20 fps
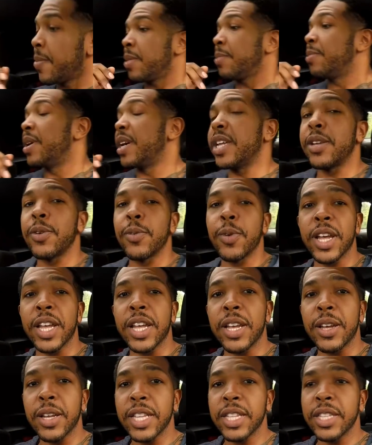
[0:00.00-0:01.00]
But anyway,
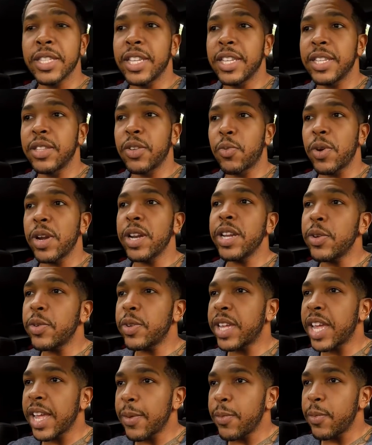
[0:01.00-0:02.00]
the radio
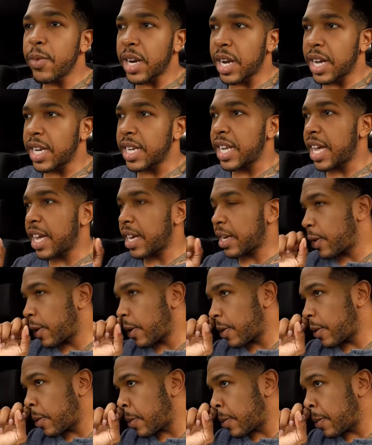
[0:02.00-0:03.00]
came with an unlock
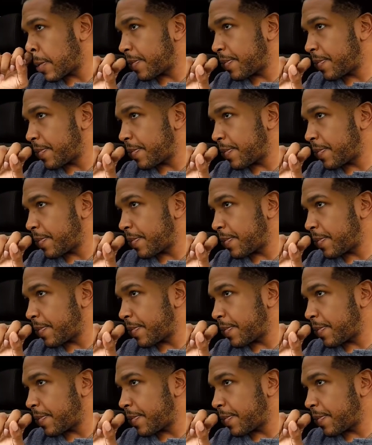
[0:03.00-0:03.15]
code,